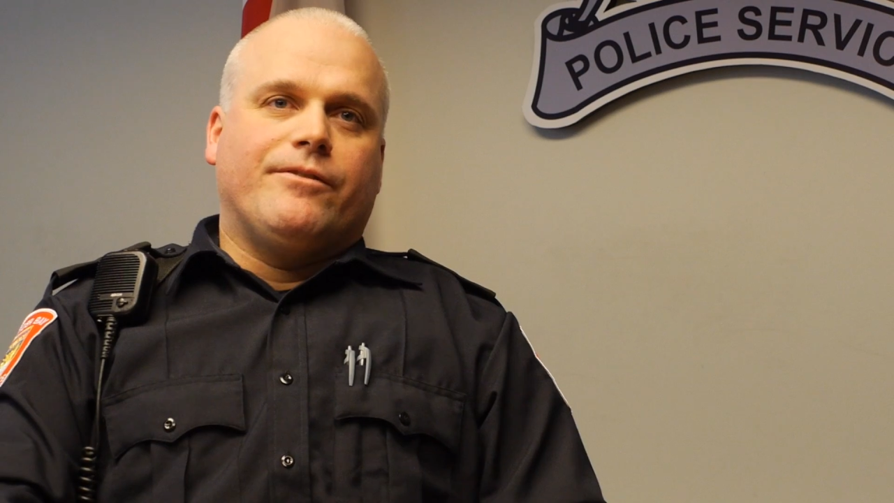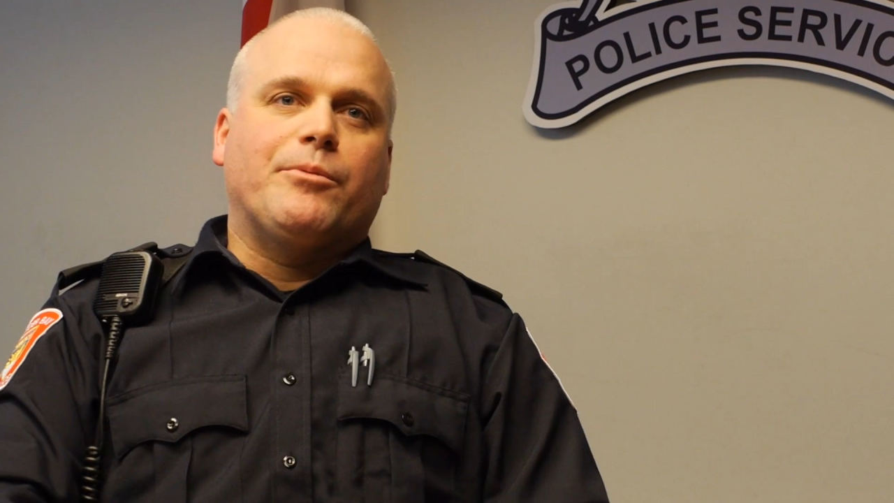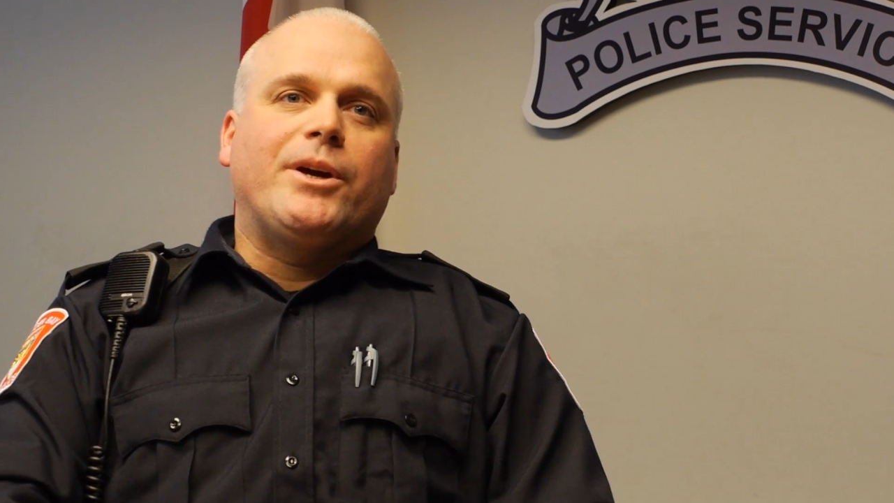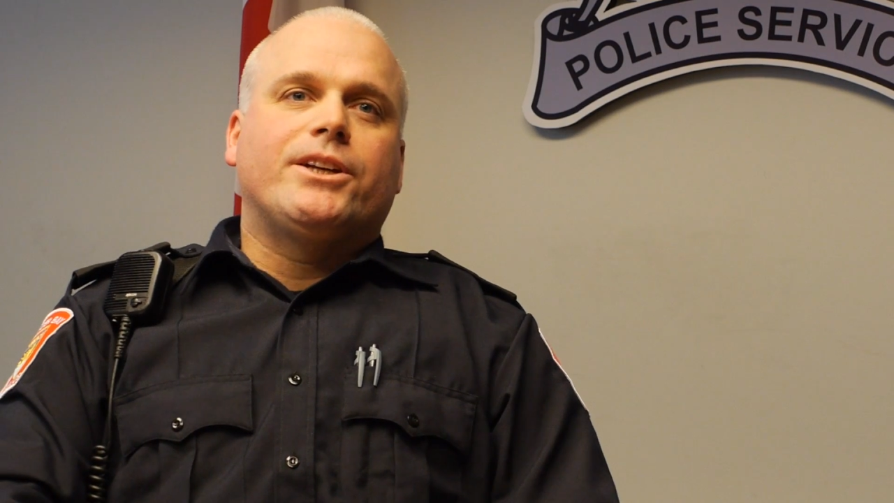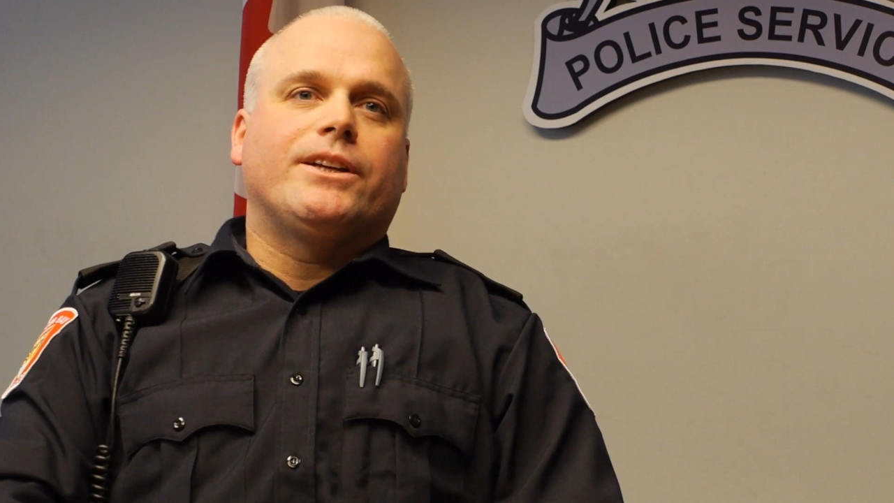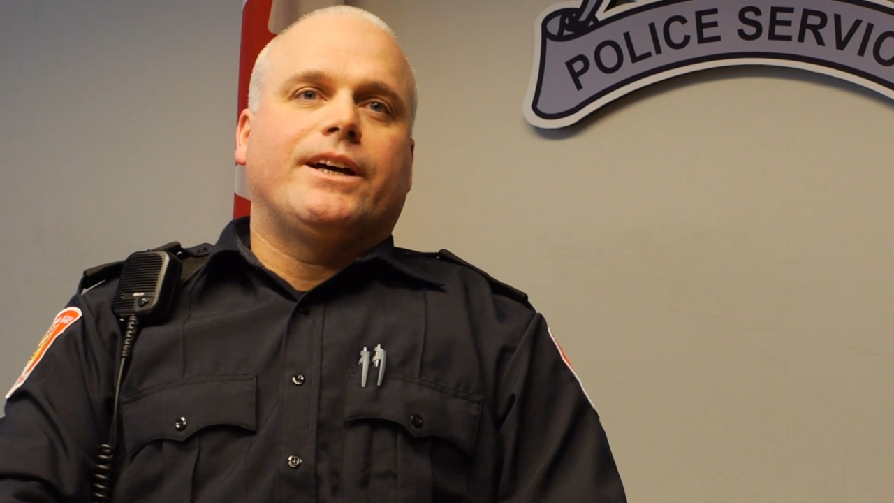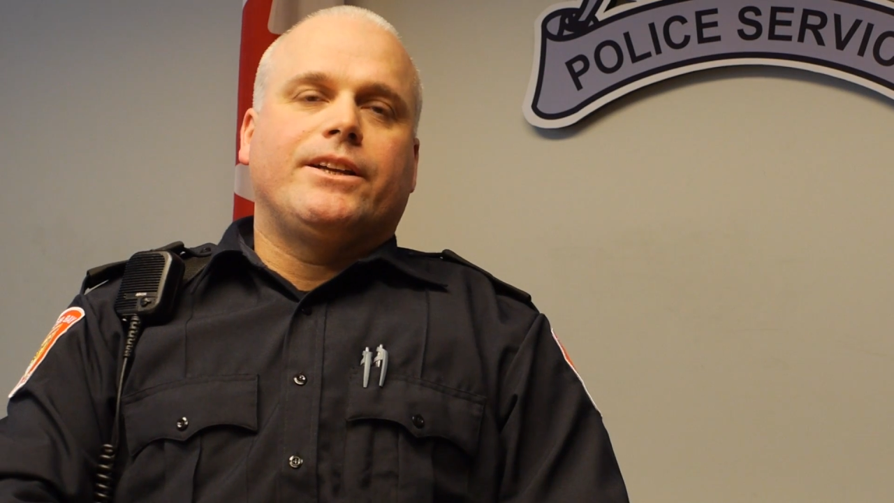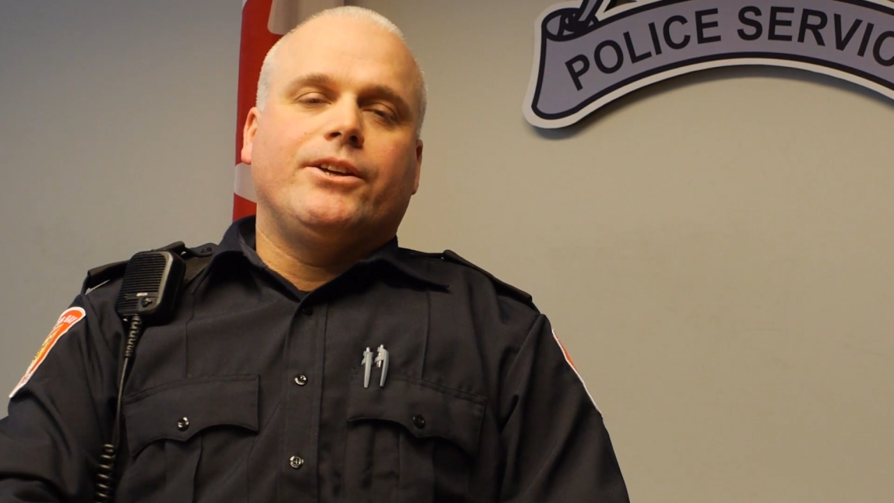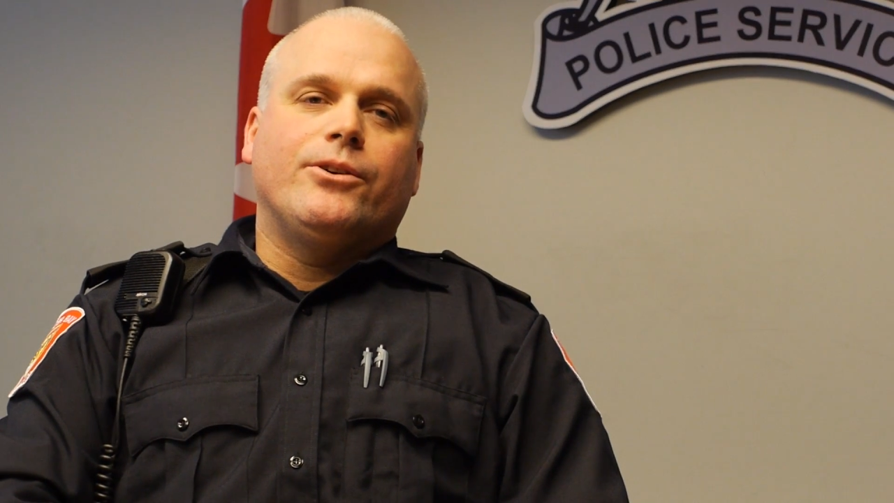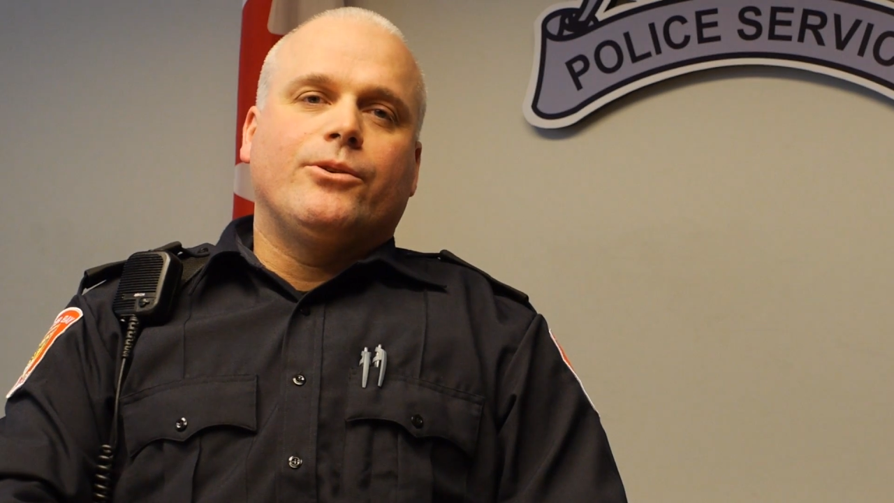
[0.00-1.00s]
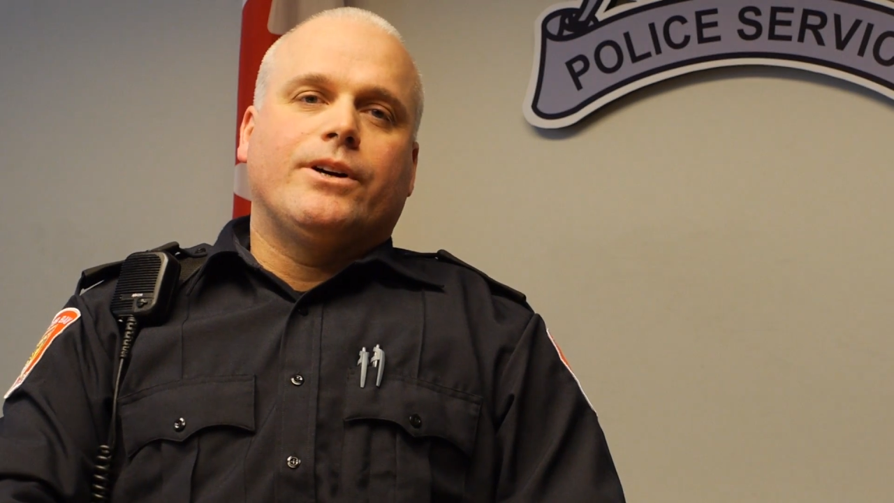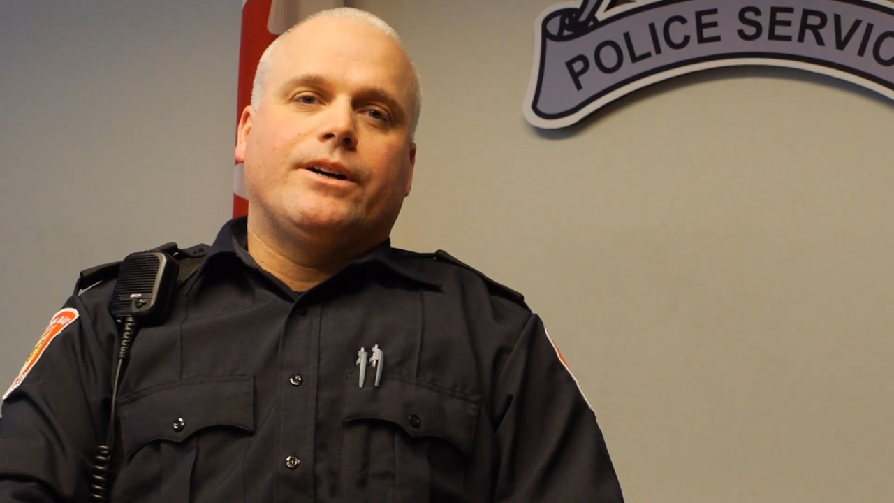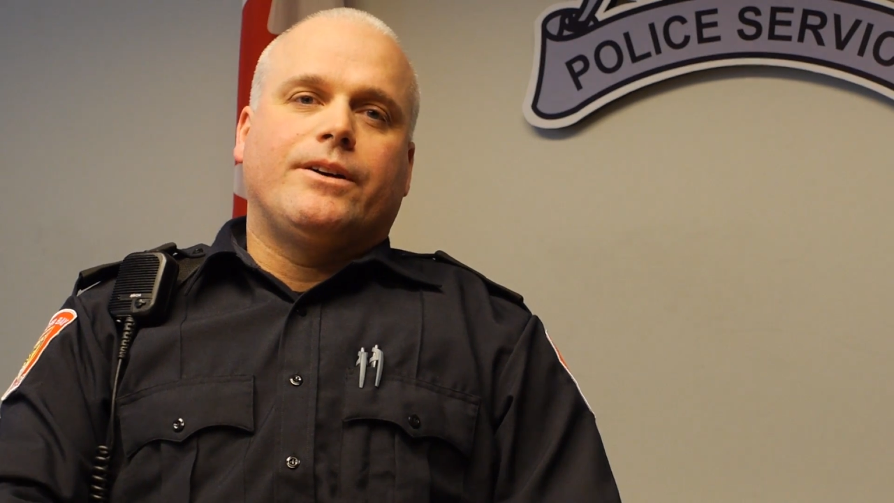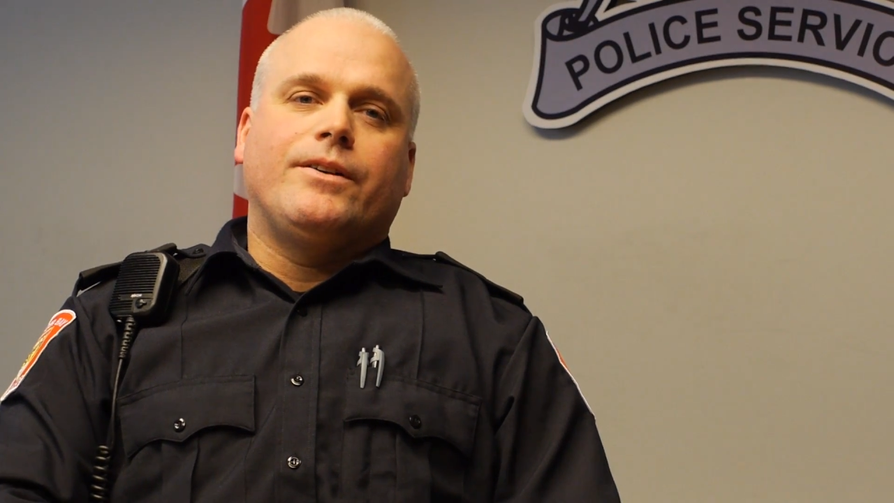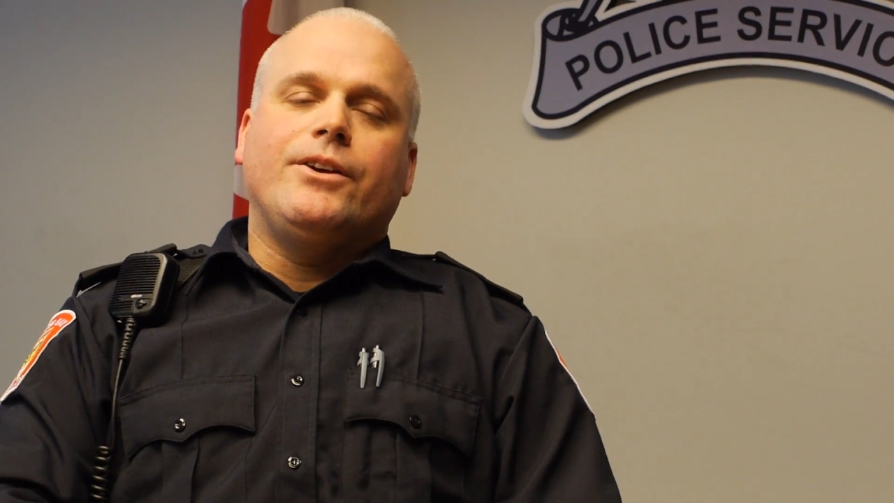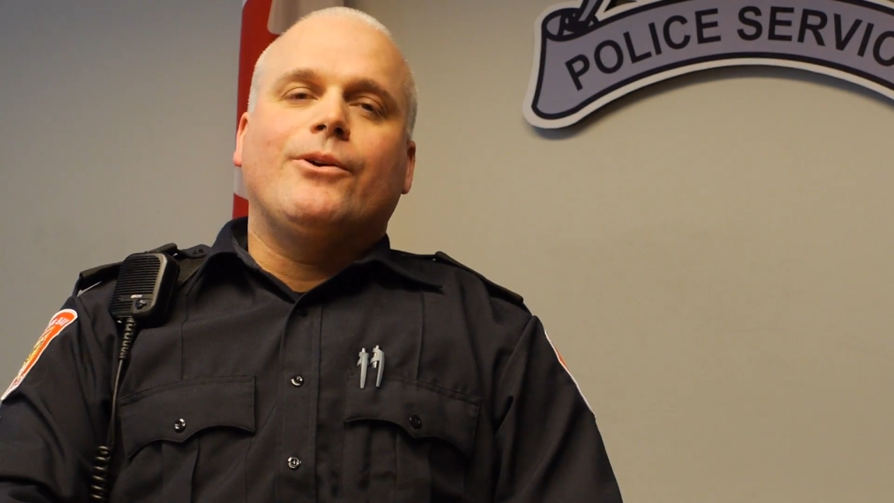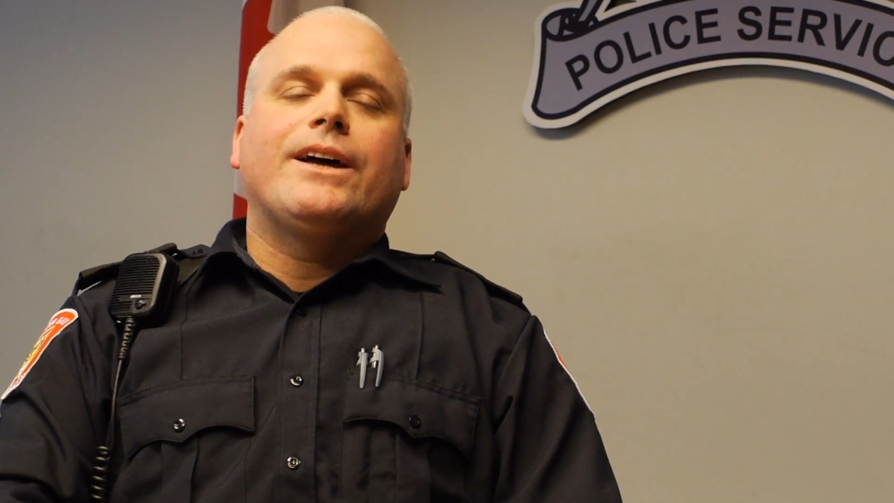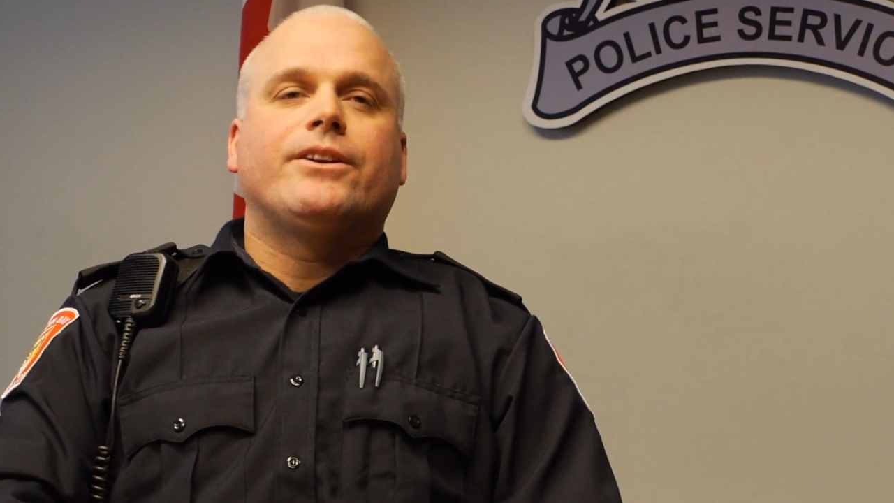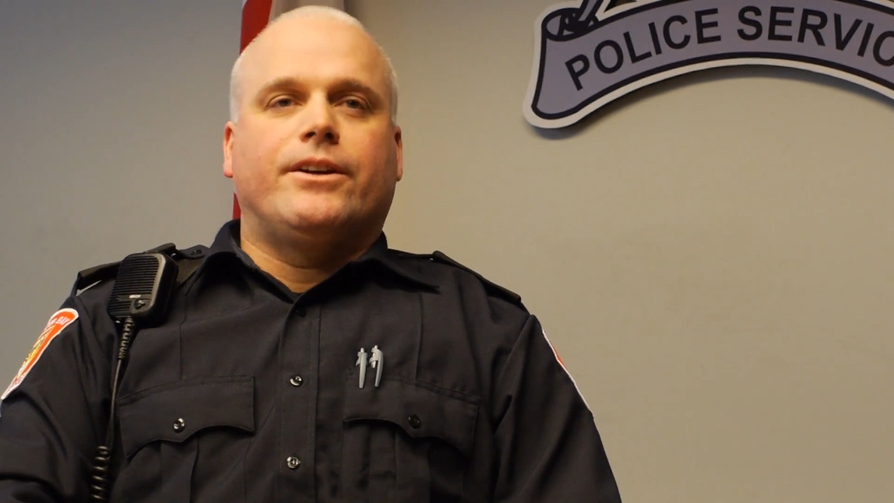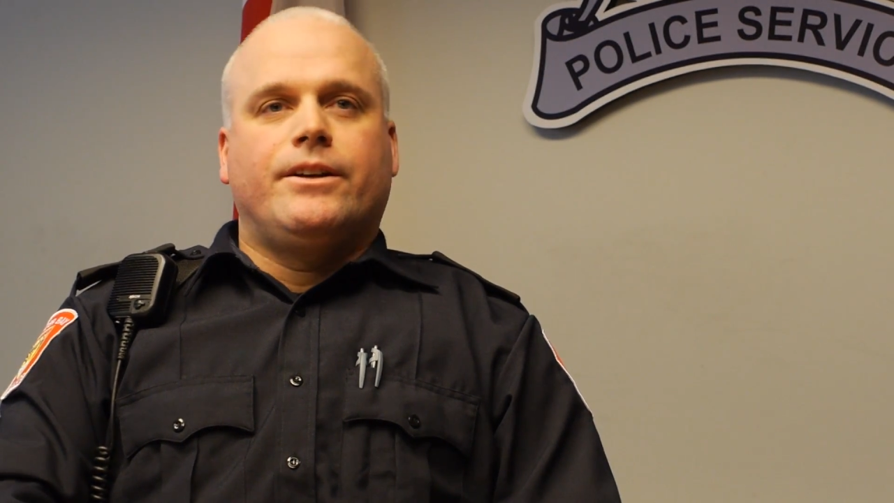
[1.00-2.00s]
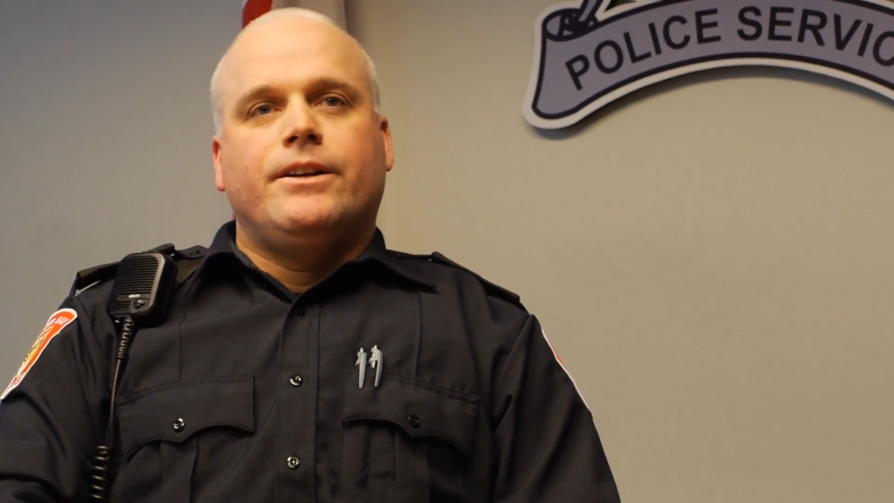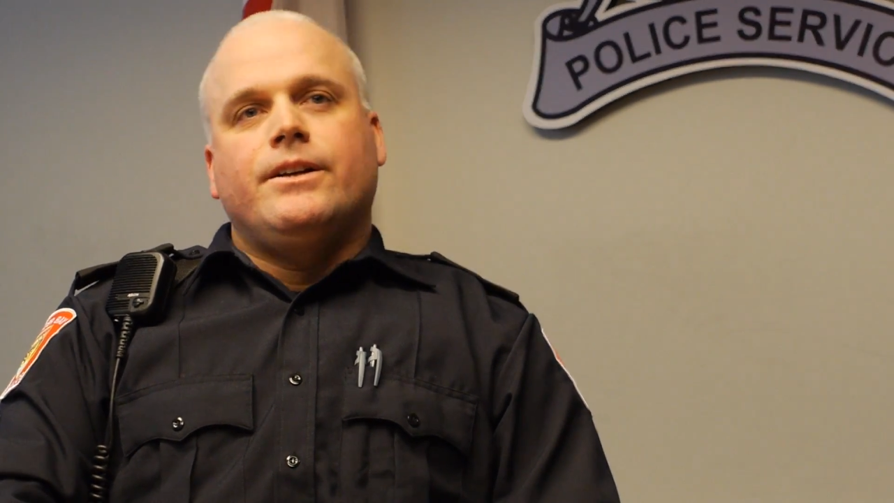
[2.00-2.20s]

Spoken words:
information that you enter.